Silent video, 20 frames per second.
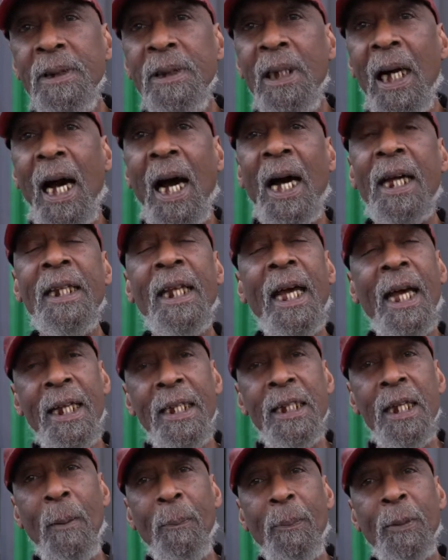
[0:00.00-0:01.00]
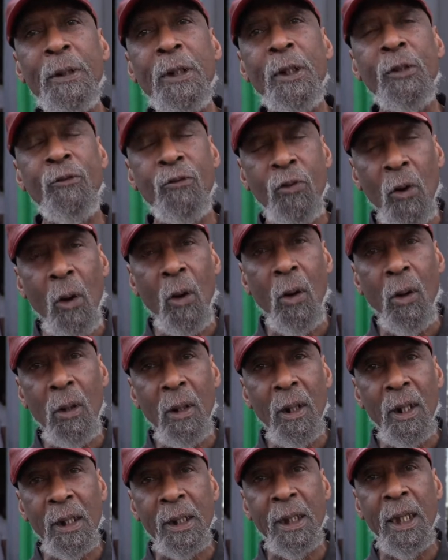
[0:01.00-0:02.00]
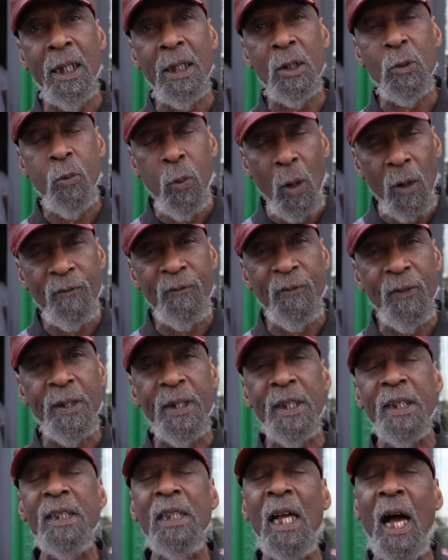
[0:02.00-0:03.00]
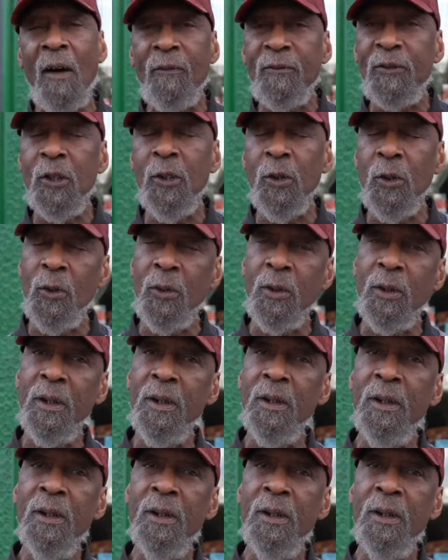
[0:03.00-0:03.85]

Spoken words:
and end up with a draw against Watford this afternoon?